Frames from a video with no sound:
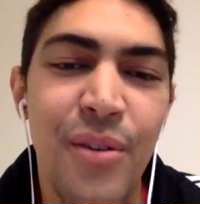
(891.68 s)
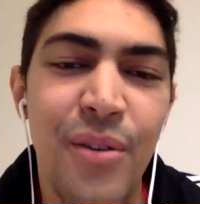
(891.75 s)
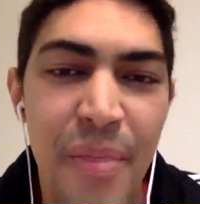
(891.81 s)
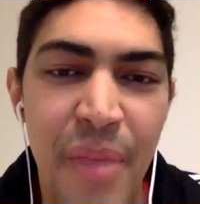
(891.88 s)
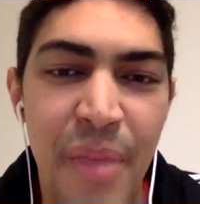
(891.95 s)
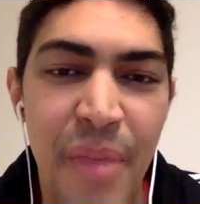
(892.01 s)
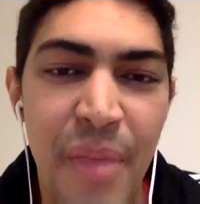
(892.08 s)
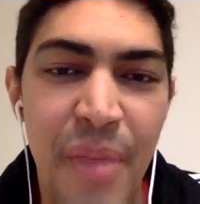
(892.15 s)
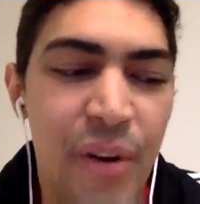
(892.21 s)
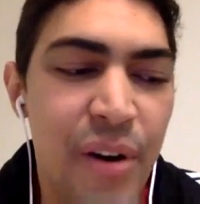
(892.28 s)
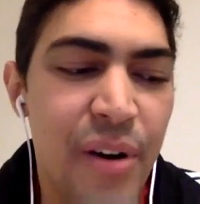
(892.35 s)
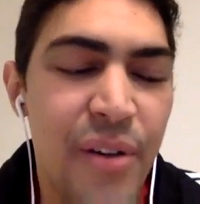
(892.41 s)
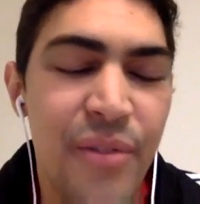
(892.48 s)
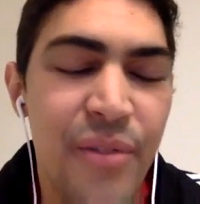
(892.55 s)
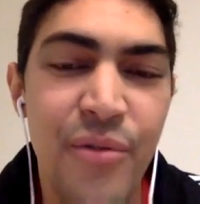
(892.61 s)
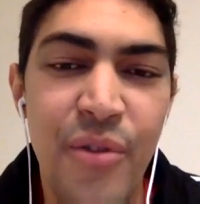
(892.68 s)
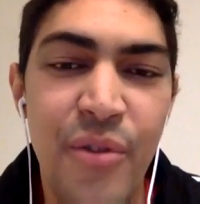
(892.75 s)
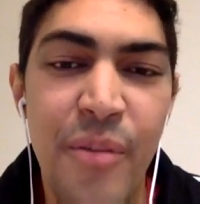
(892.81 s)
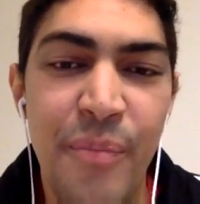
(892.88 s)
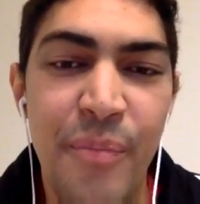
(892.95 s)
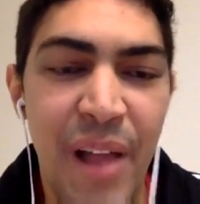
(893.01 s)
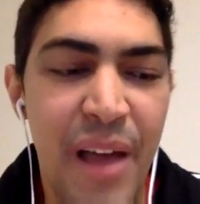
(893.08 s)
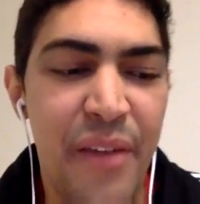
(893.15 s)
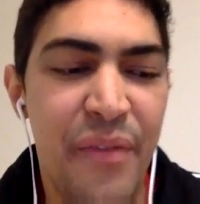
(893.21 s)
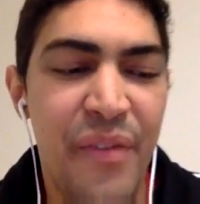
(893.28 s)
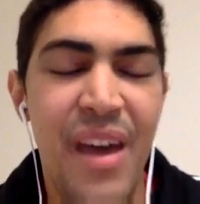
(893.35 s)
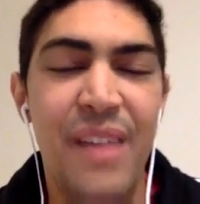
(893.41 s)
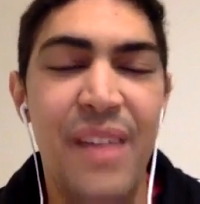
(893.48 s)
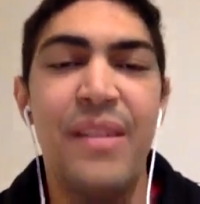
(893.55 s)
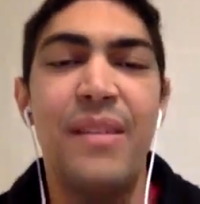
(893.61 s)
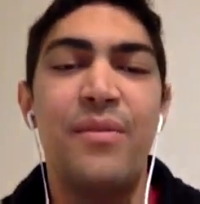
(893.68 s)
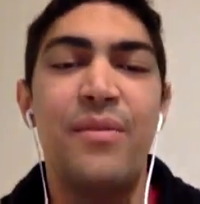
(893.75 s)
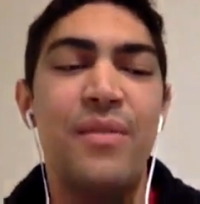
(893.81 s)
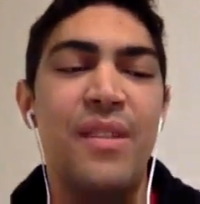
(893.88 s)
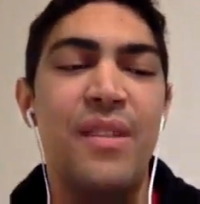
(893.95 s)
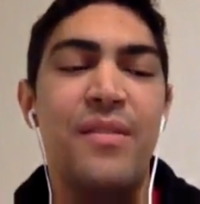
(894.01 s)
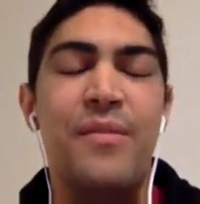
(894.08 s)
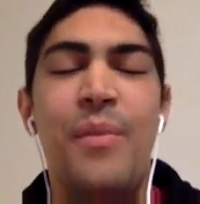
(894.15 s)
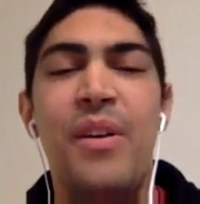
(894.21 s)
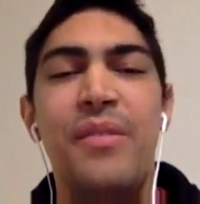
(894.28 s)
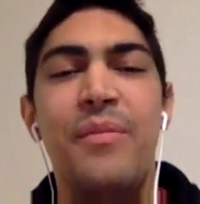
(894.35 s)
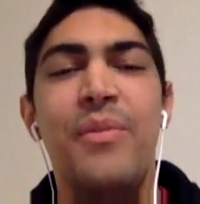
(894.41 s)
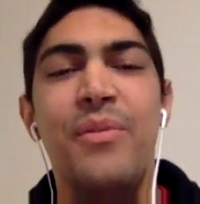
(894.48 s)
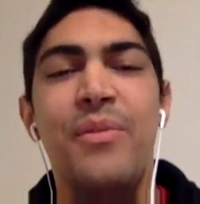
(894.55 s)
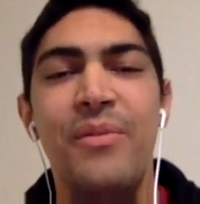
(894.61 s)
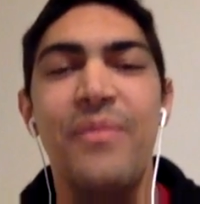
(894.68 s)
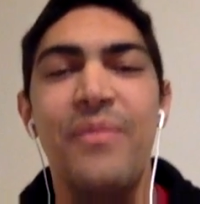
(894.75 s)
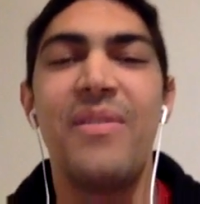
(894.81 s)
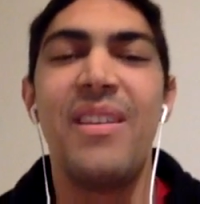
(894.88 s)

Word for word: thank you for you reply fast as soon as possible.